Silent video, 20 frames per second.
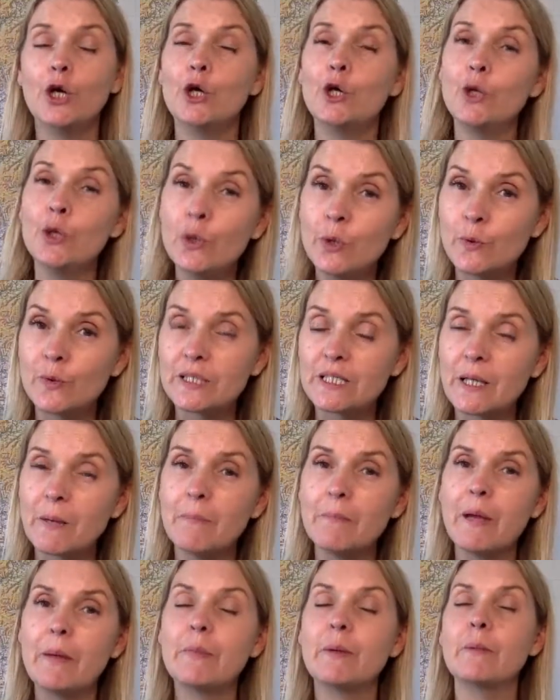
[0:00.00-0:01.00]
who knows?
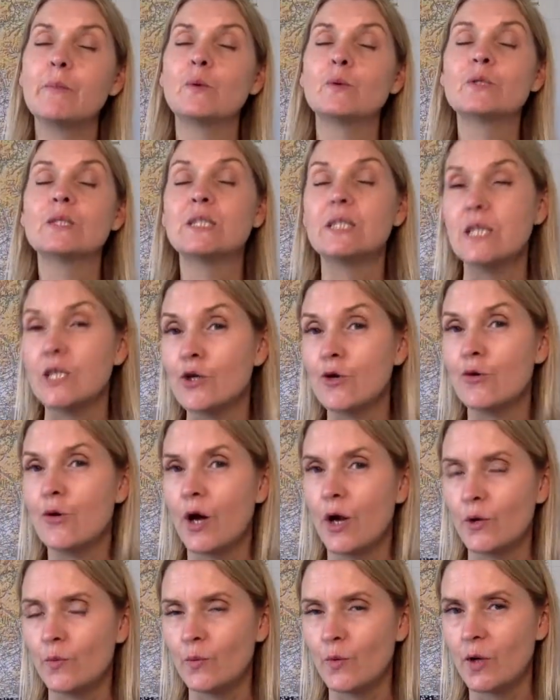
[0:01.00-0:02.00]
Maybe we'll see you
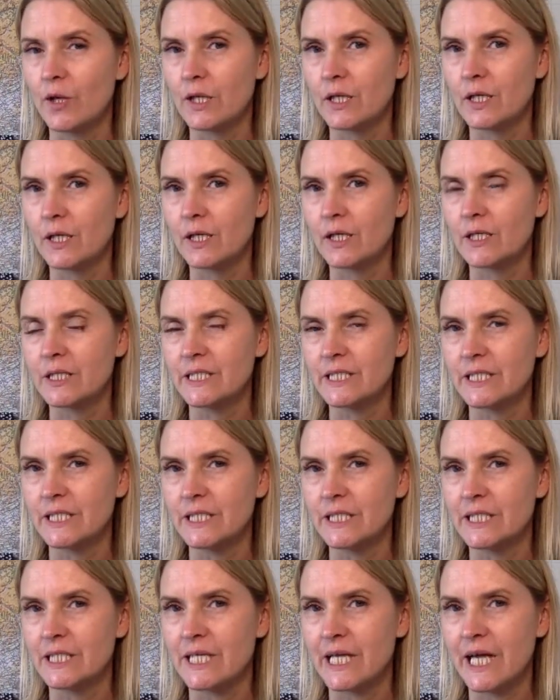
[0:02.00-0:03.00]
in one of the
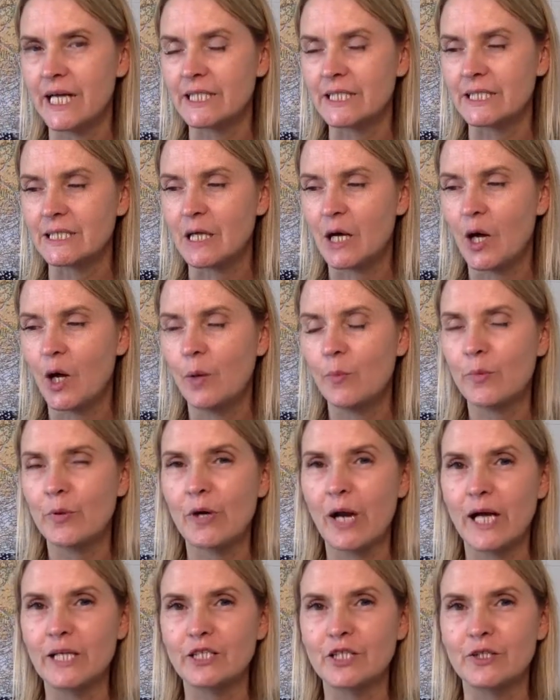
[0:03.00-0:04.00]
CTS
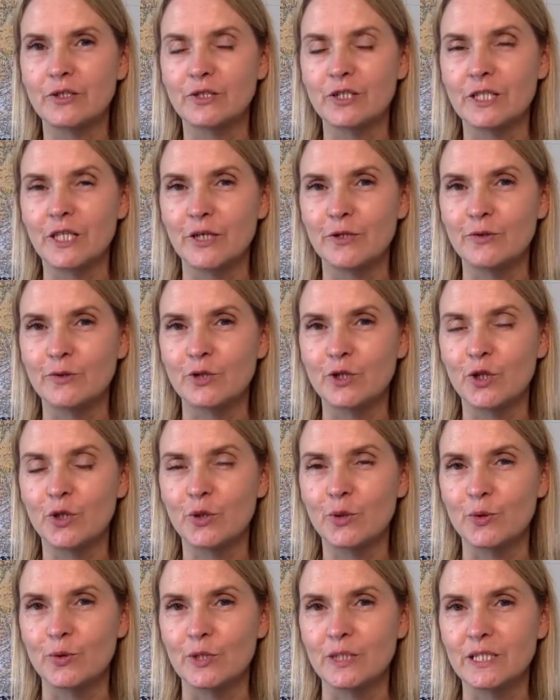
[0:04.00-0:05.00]
practical skills
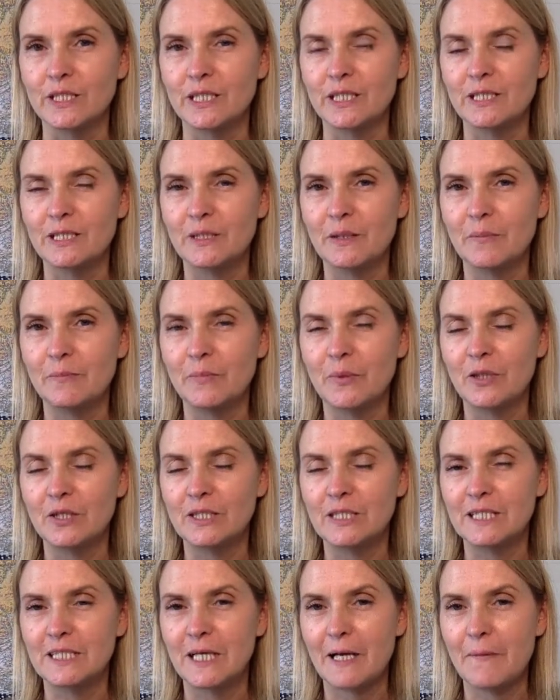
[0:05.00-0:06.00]
courses.
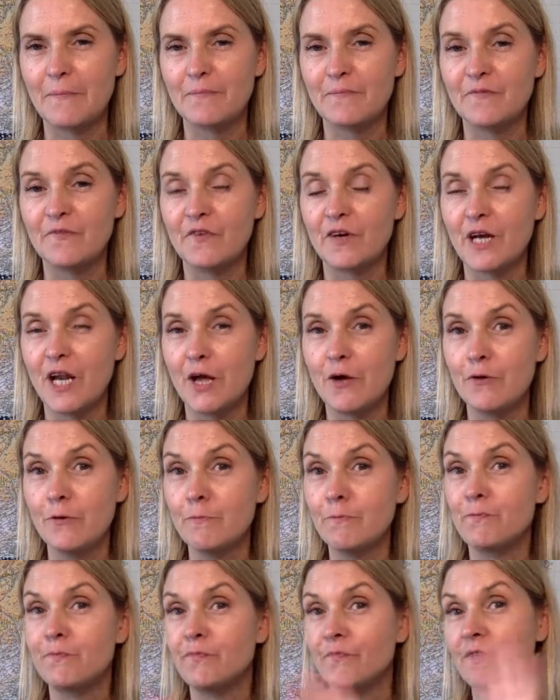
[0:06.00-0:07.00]
But um, for
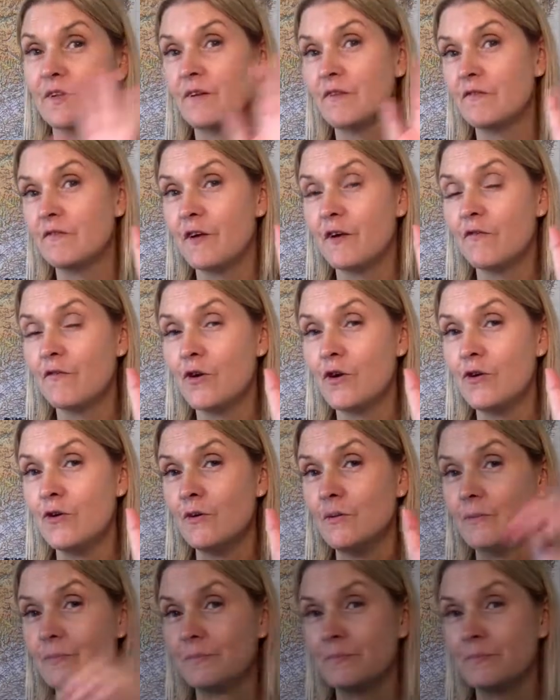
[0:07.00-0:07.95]
now, fair